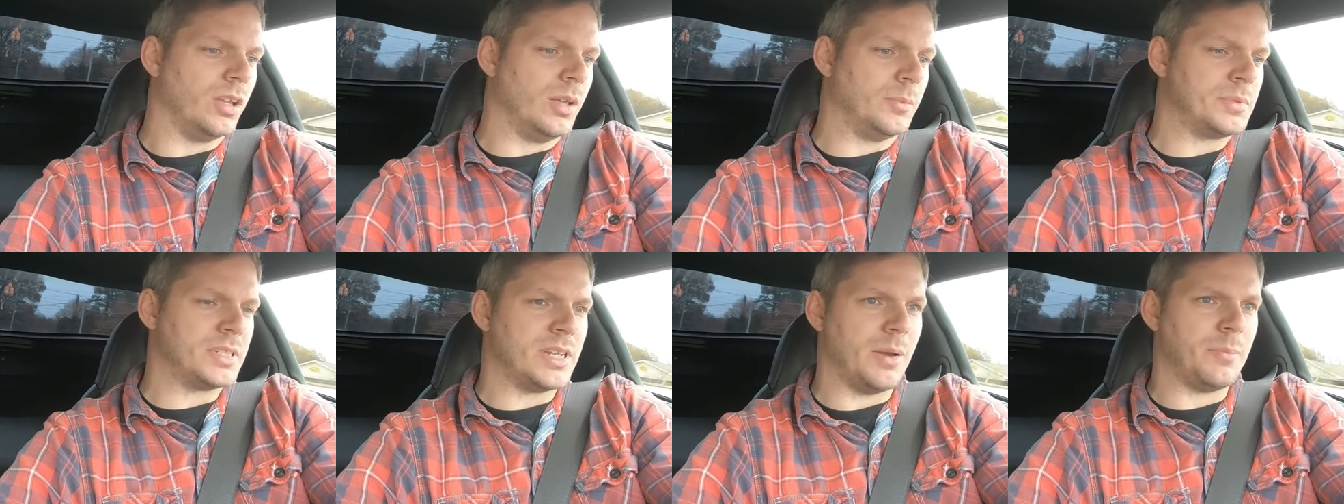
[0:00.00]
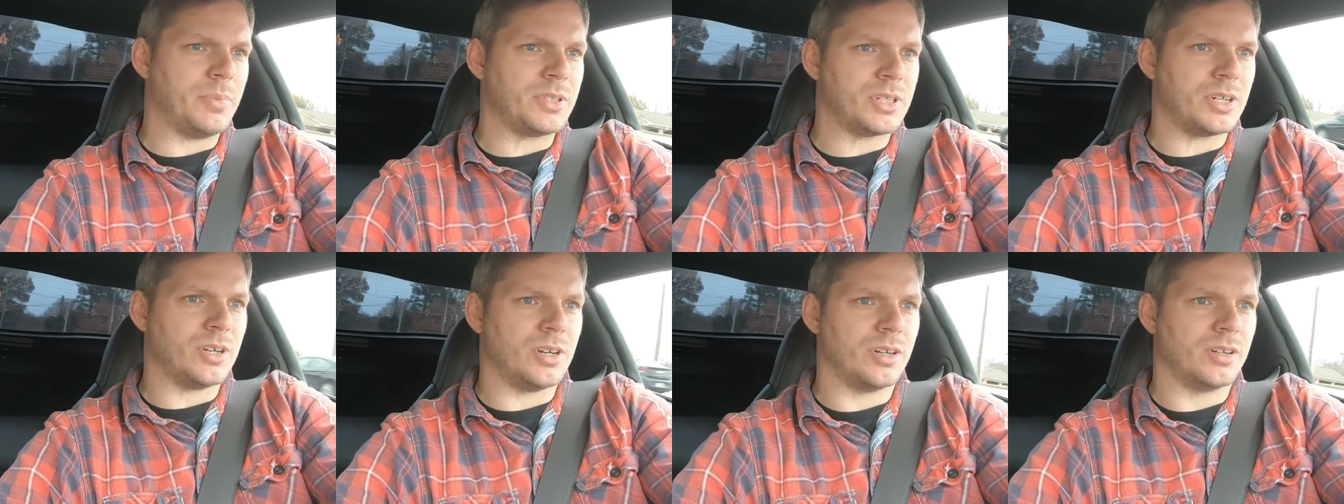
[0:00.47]
up to
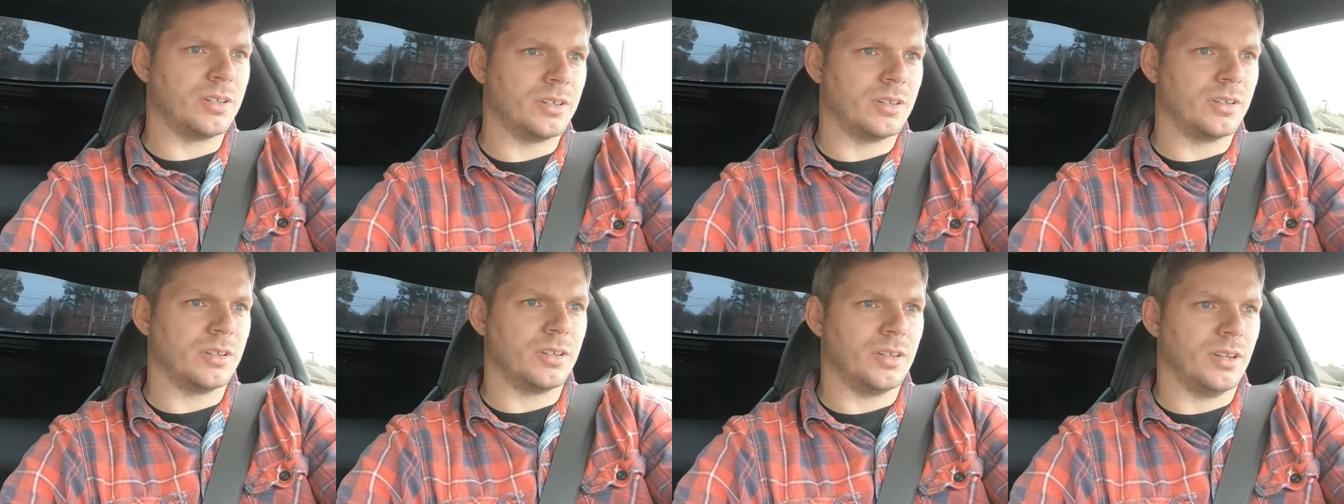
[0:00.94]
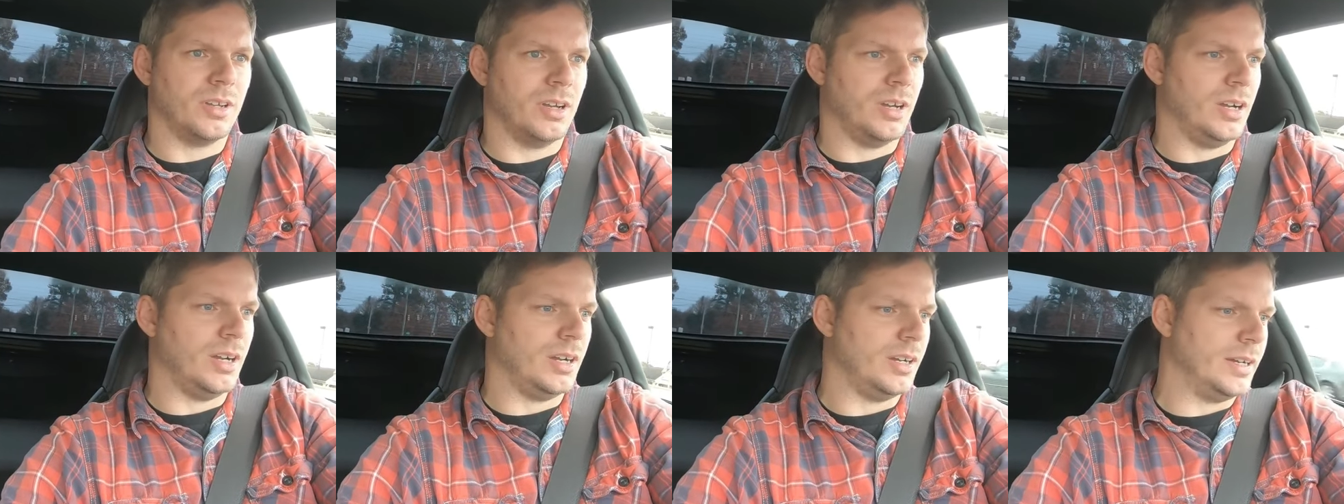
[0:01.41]
temperature,
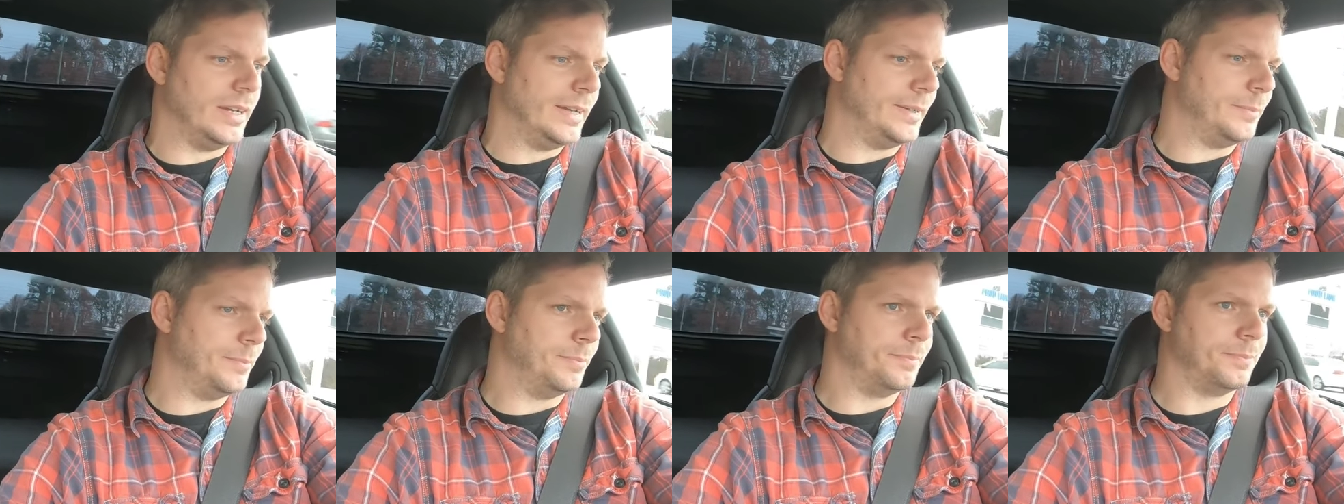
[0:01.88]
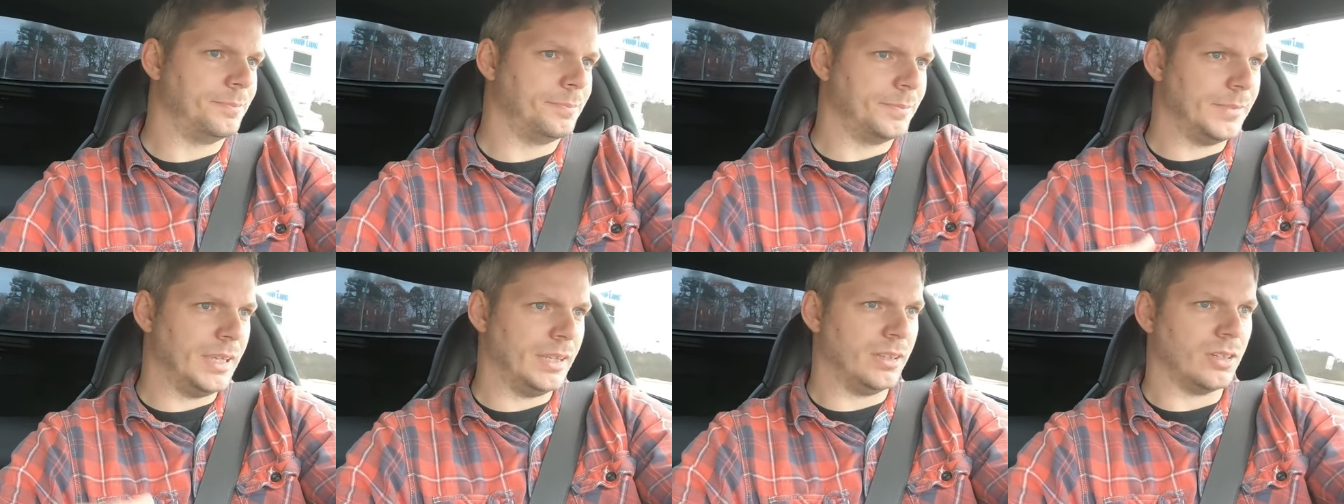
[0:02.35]

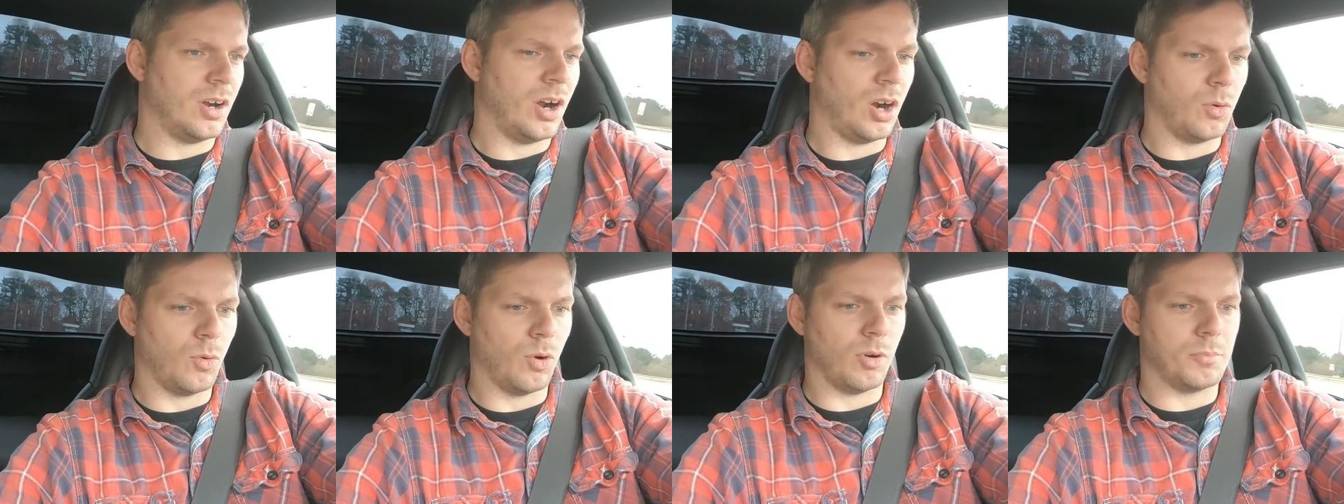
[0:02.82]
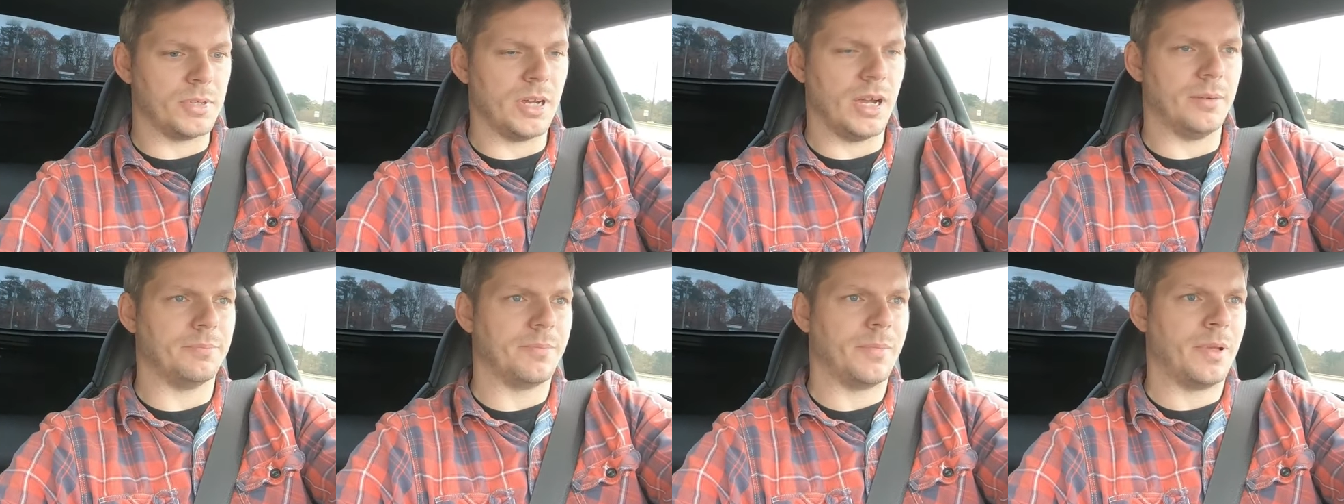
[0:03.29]
um, get the car warmed
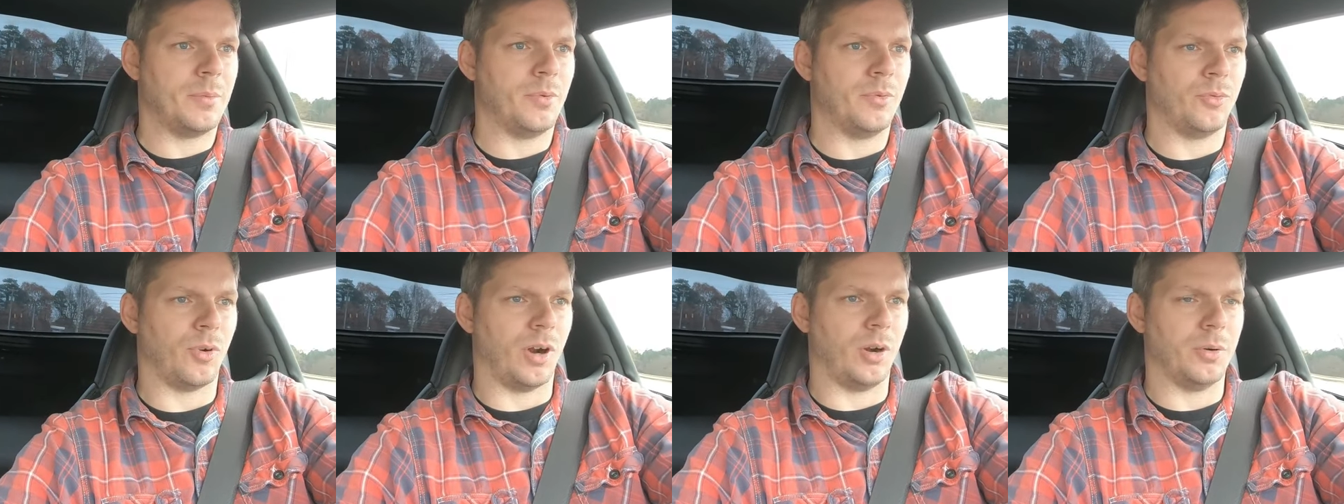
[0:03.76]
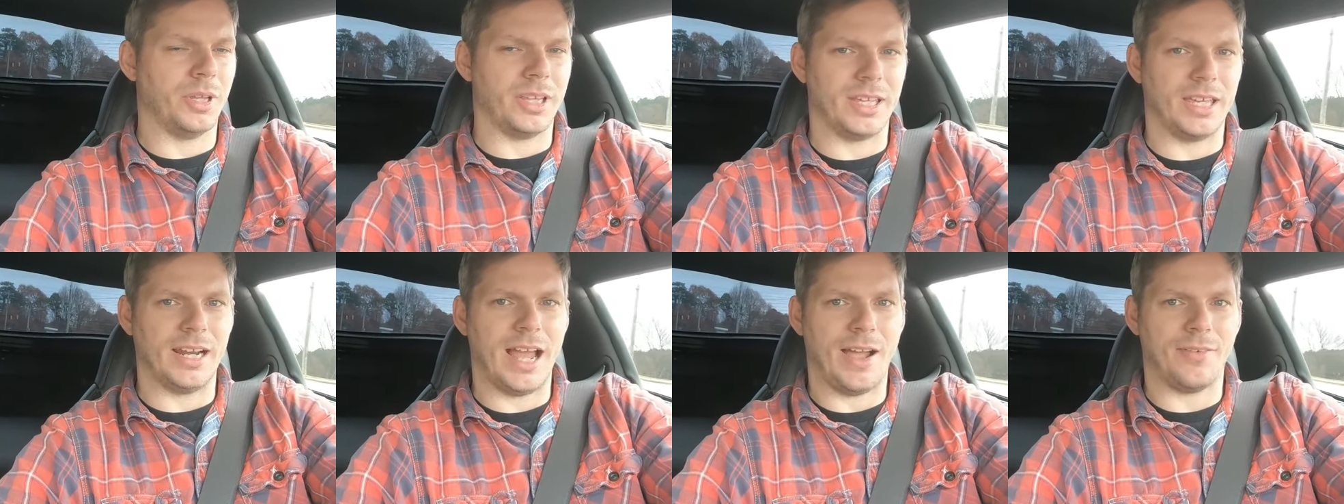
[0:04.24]
up before I really
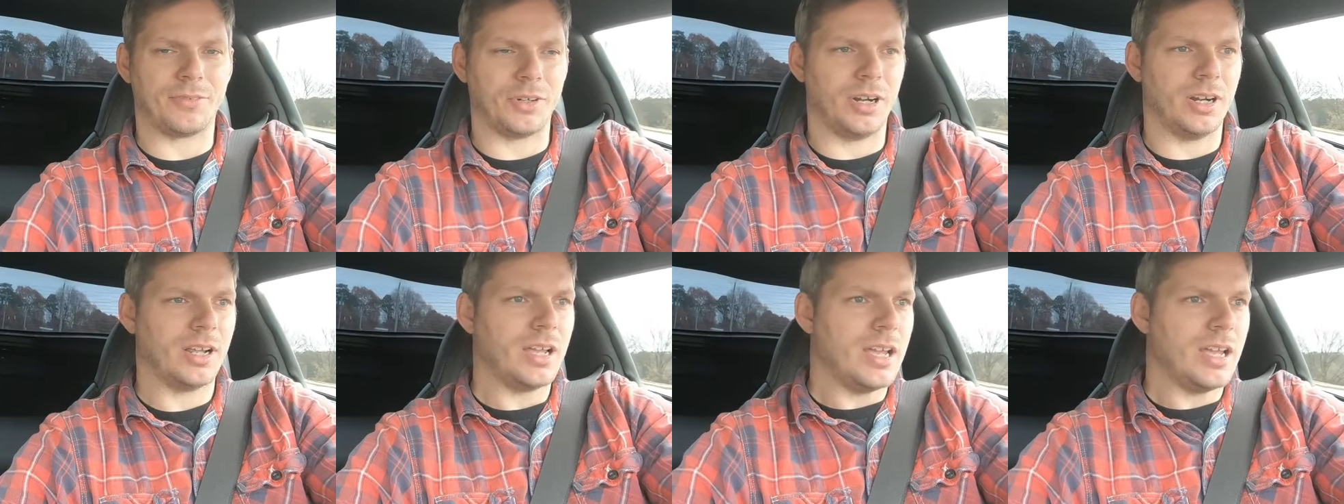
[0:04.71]
get after it.